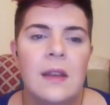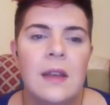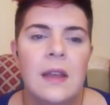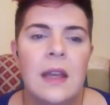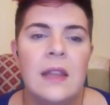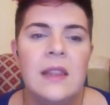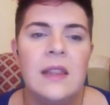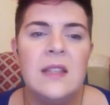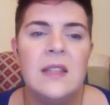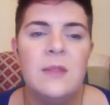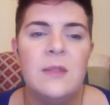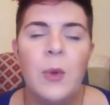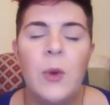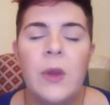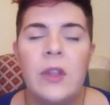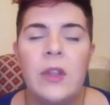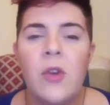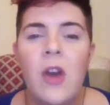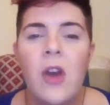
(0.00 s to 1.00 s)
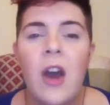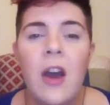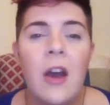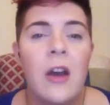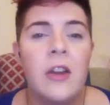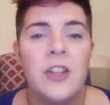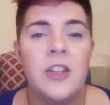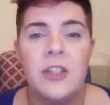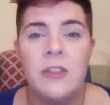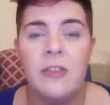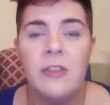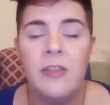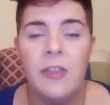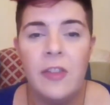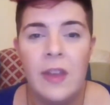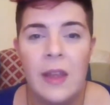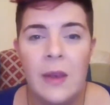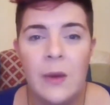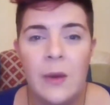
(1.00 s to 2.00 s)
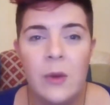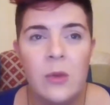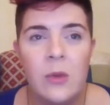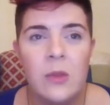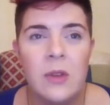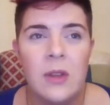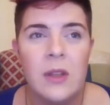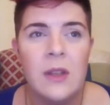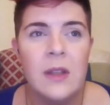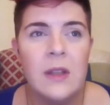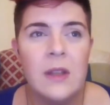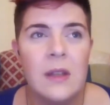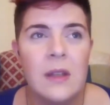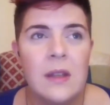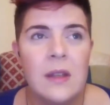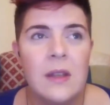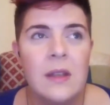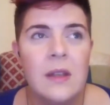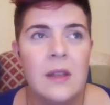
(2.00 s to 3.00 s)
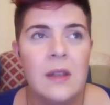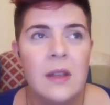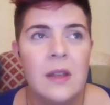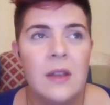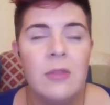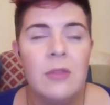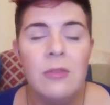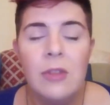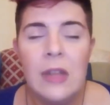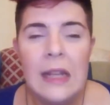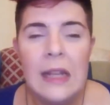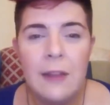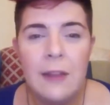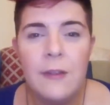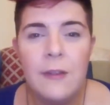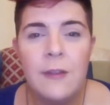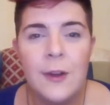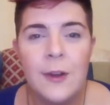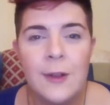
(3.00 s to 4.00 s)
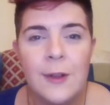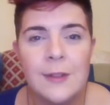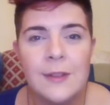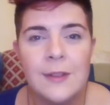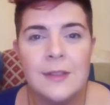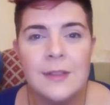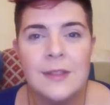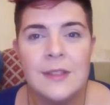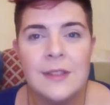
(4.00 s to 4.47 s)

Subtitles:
At this point, your heart should feel really full.